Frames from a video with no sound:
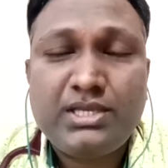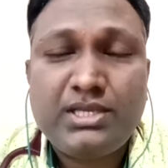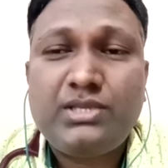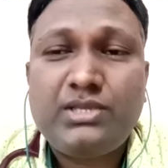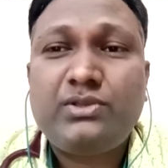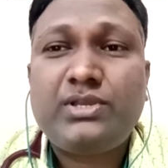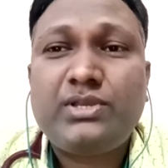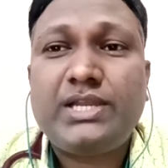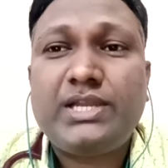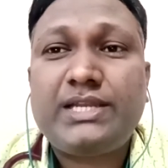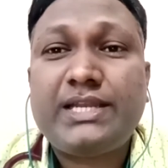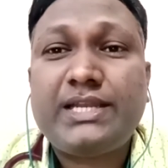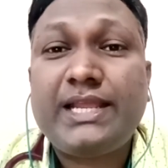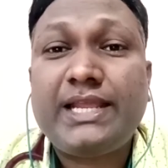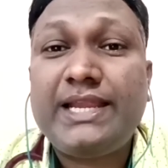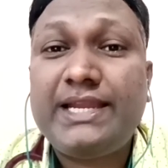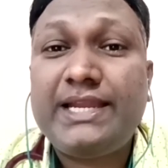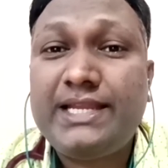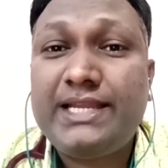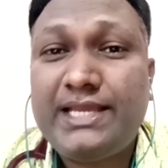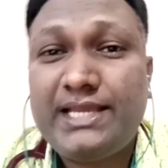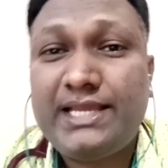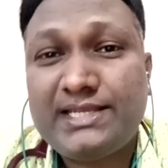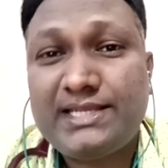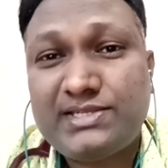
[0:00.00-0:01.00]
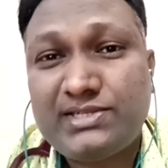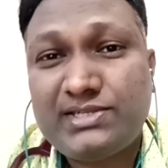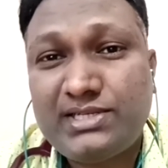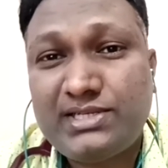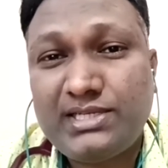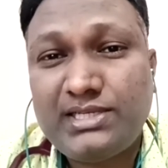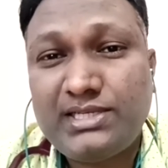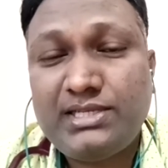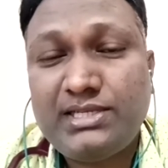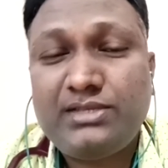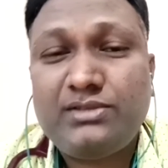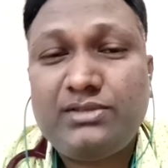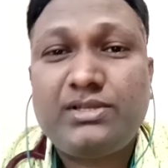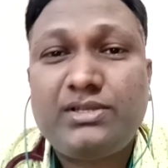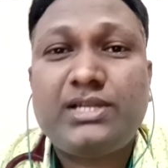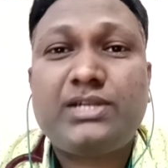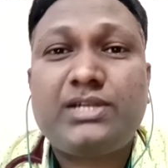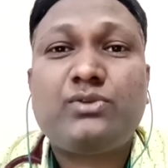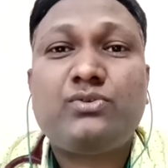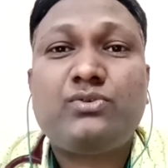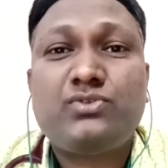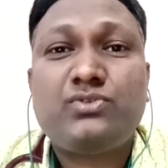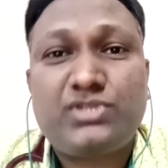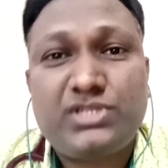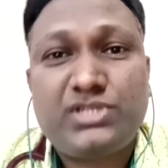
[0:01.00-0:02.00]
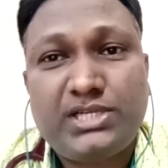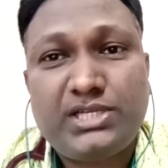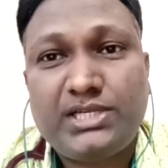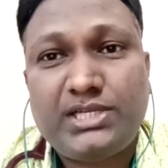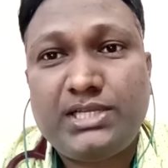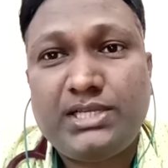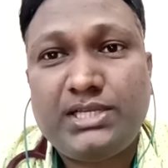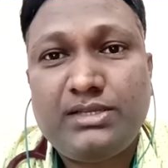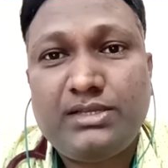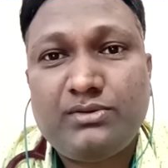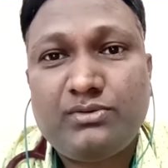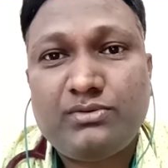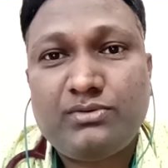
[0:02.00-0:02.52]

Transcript: You get ADHD, you get OCD,